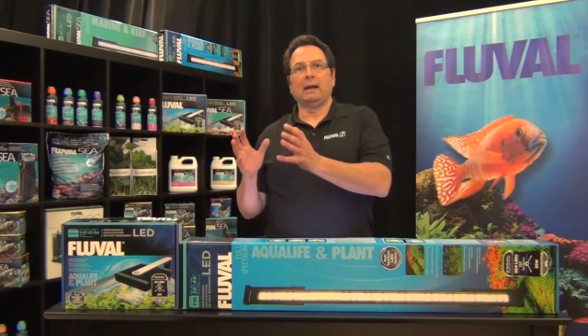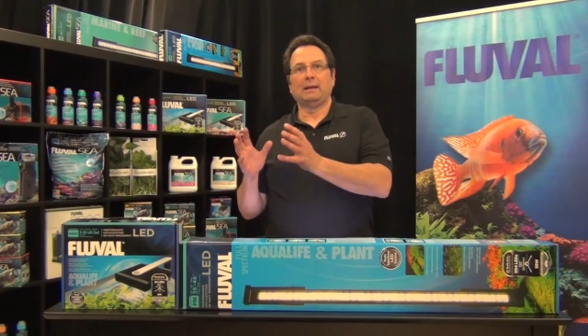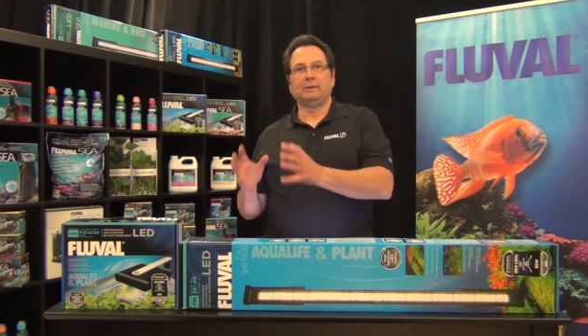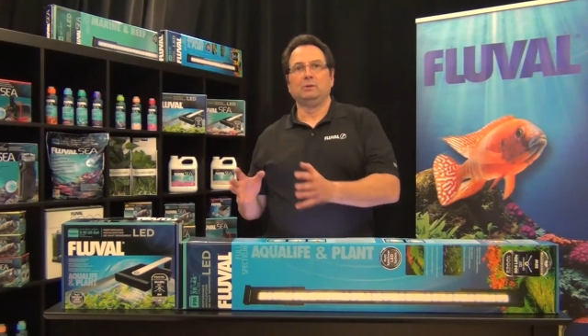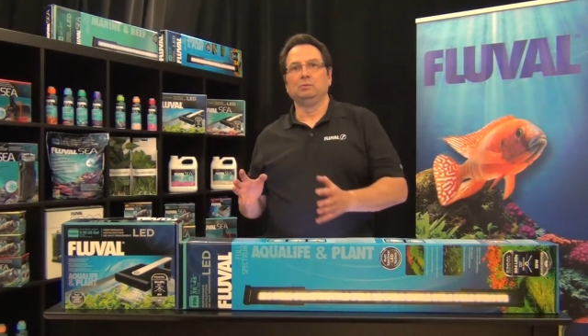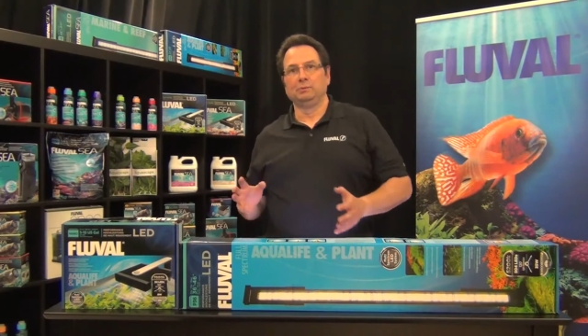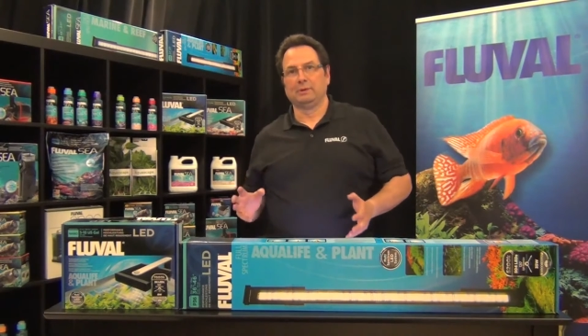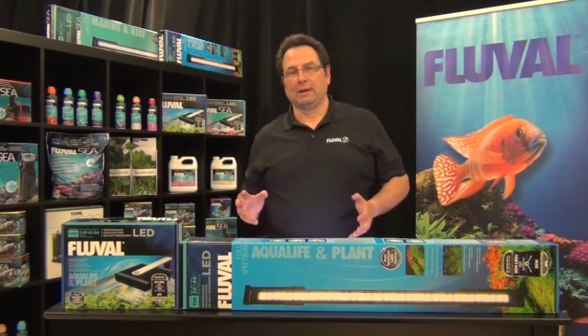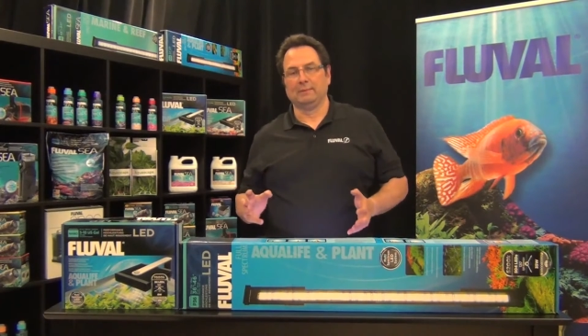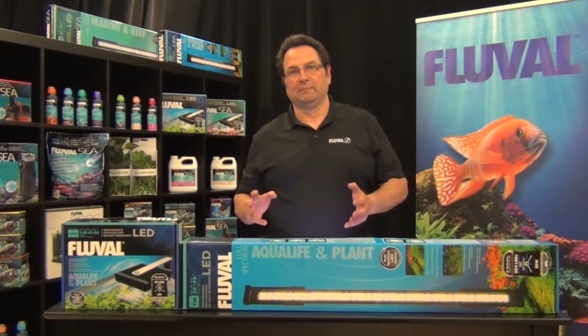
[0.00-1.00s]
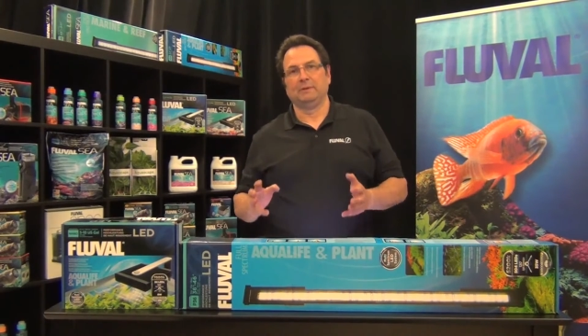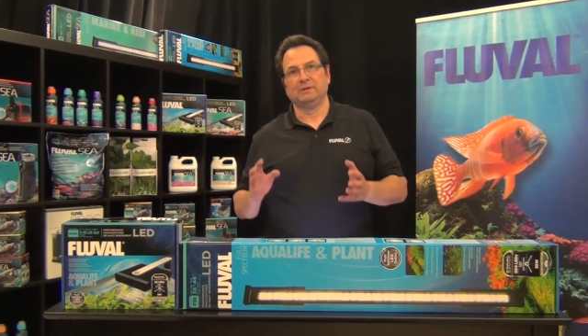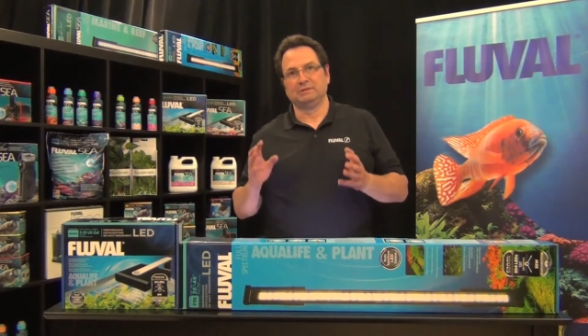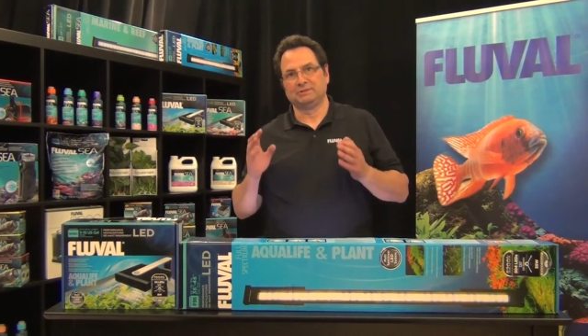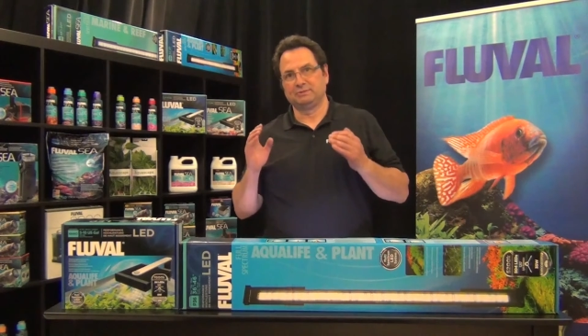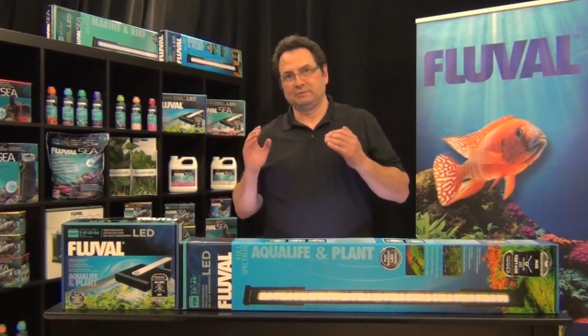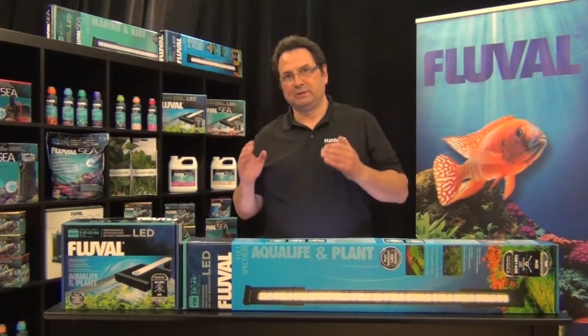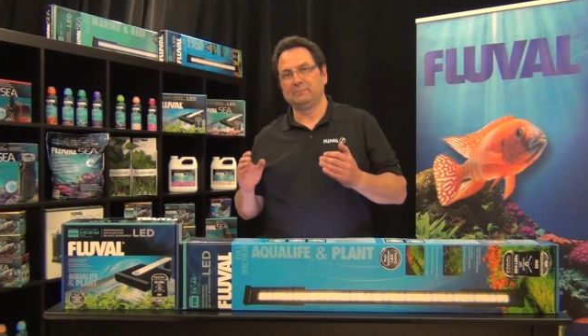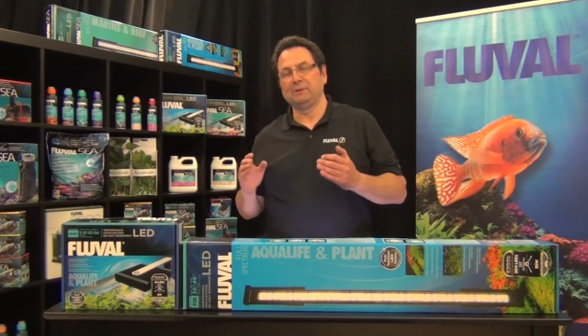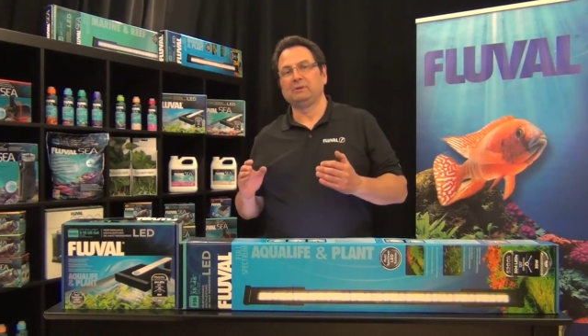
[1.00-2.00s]
at noontime is
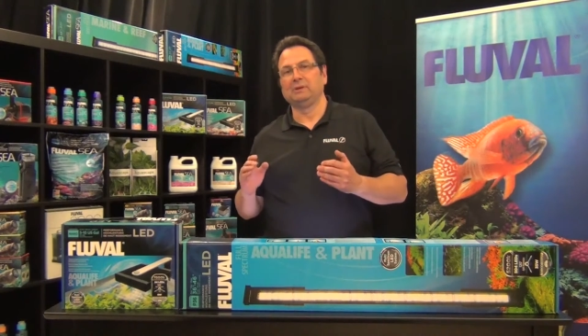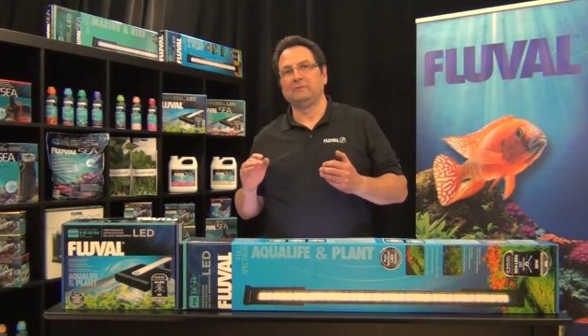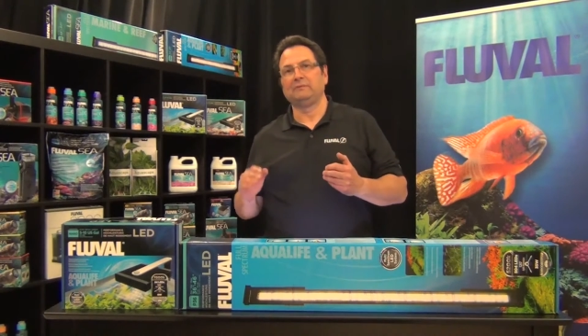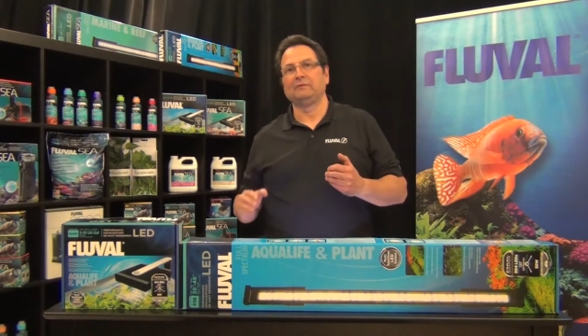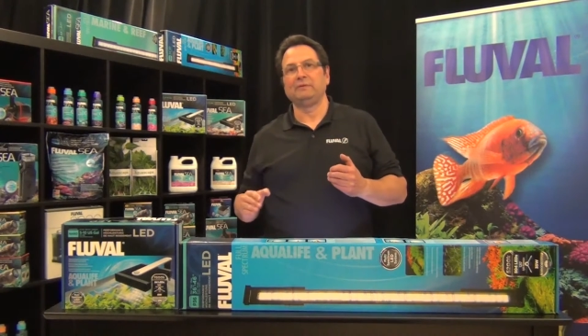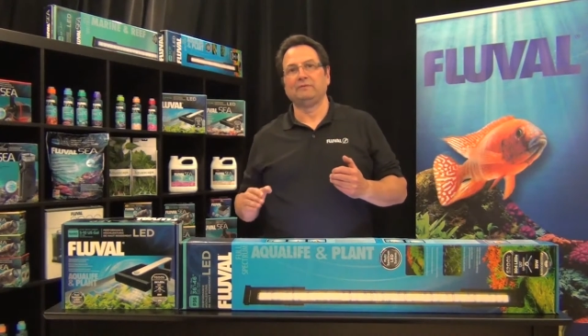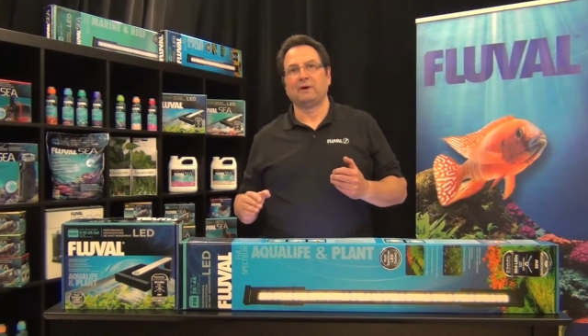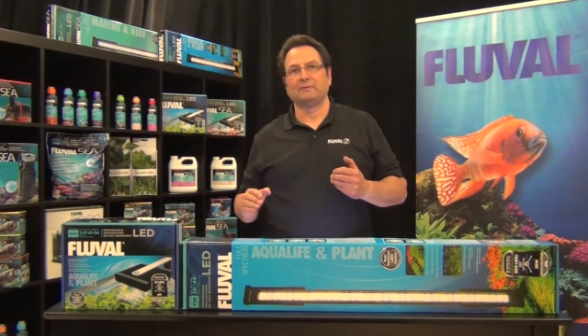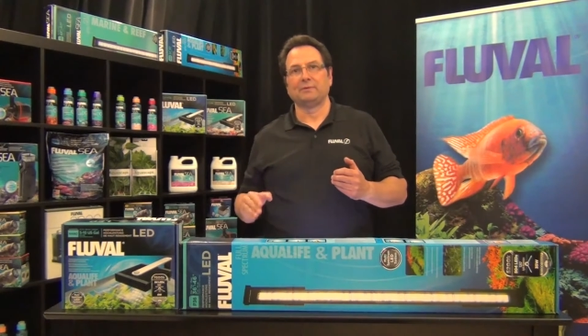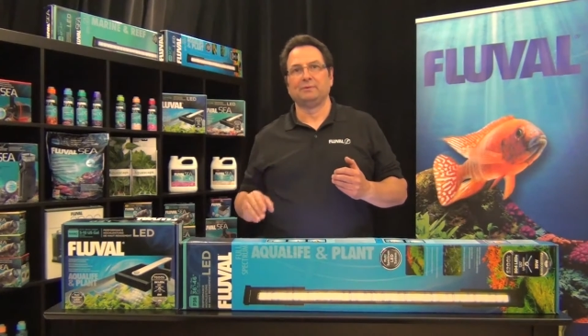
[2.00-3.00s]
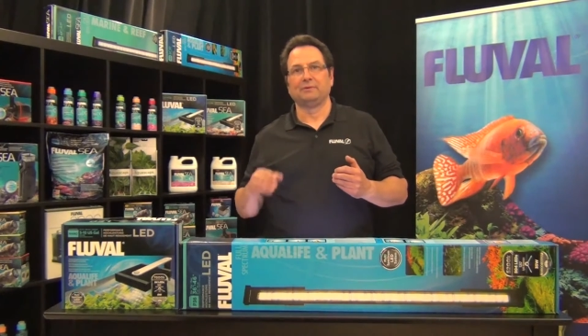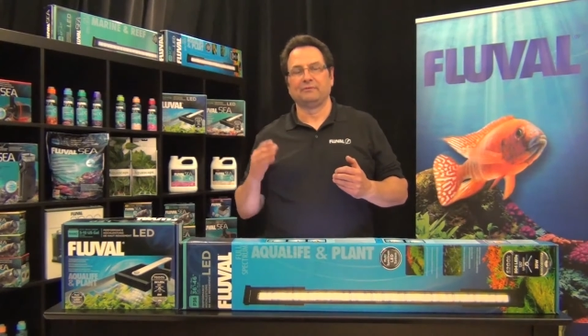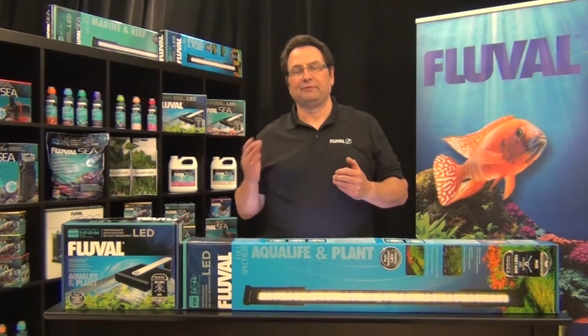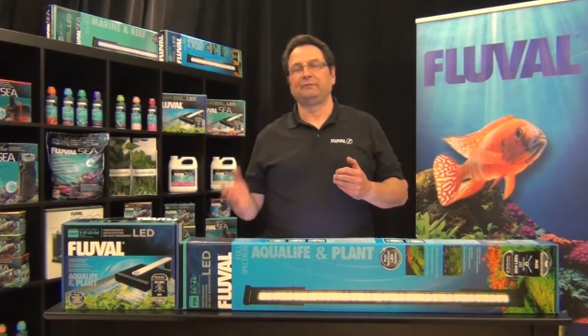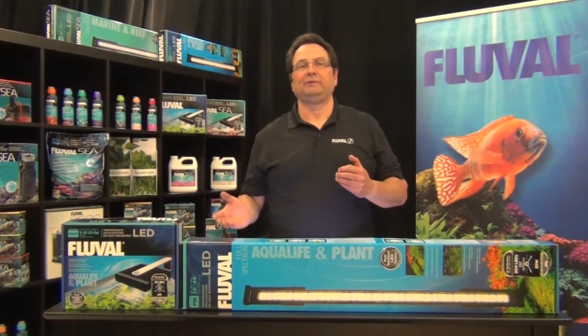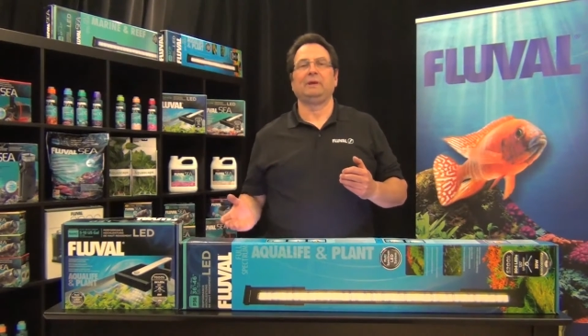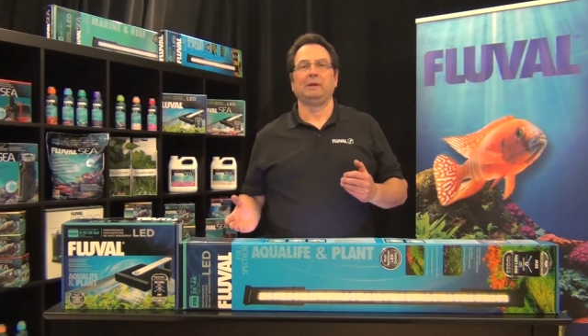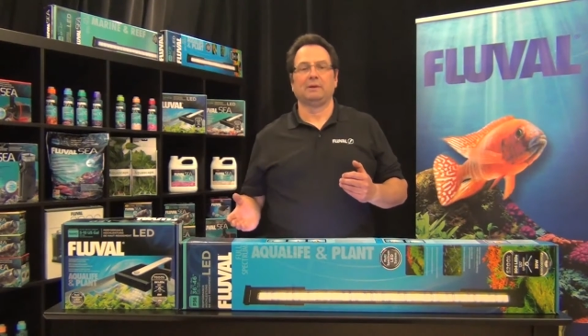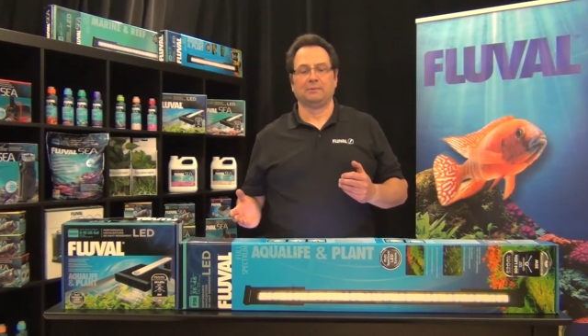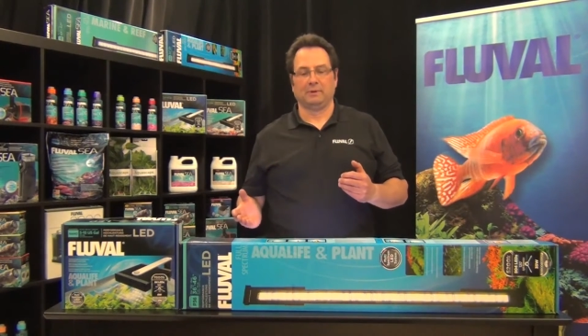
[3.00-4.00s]
typically 5500 to
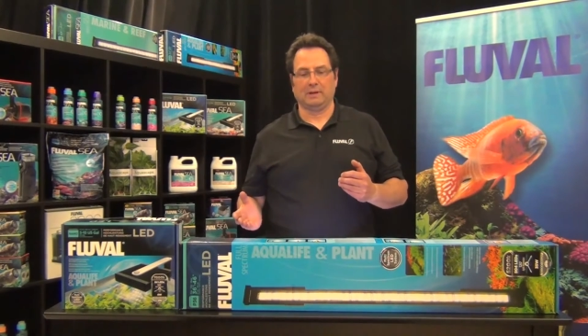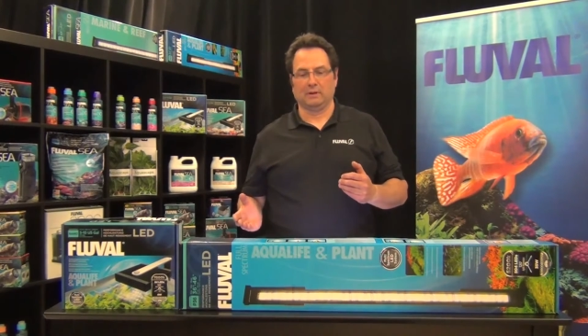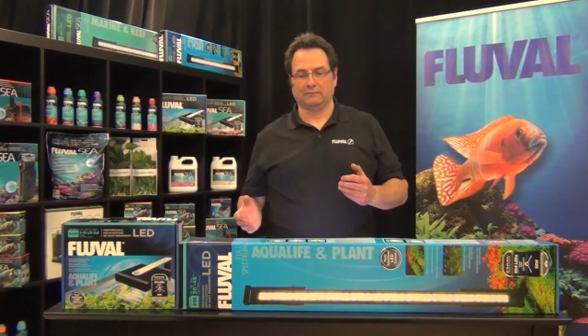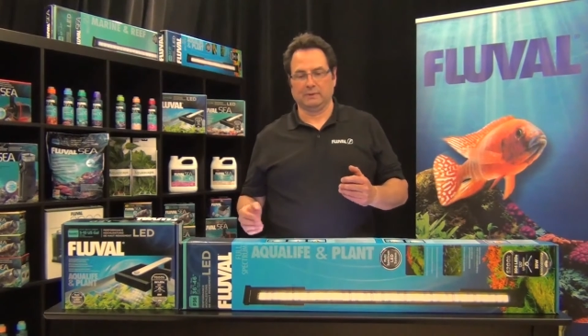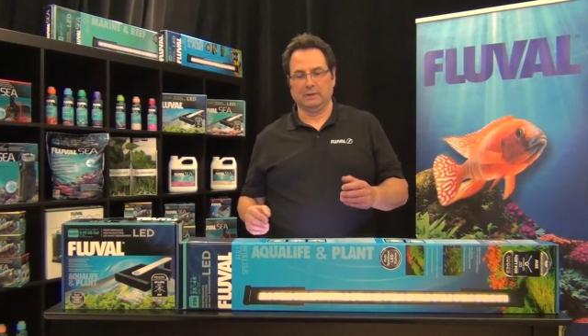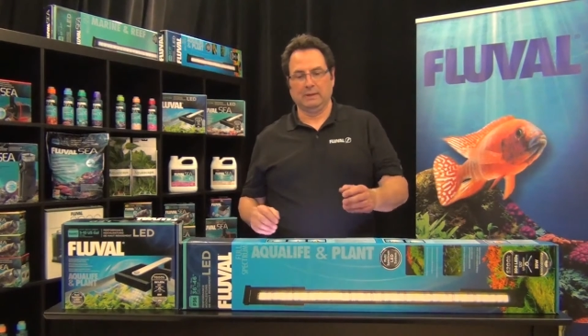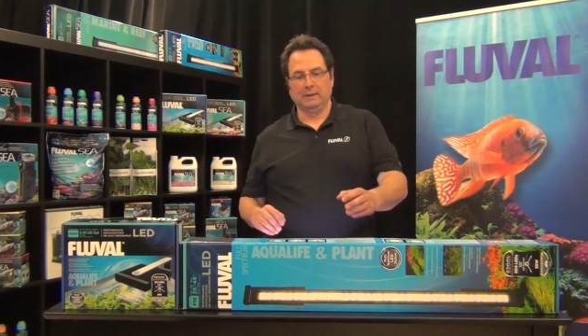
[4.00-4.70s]
5800 Kelvin.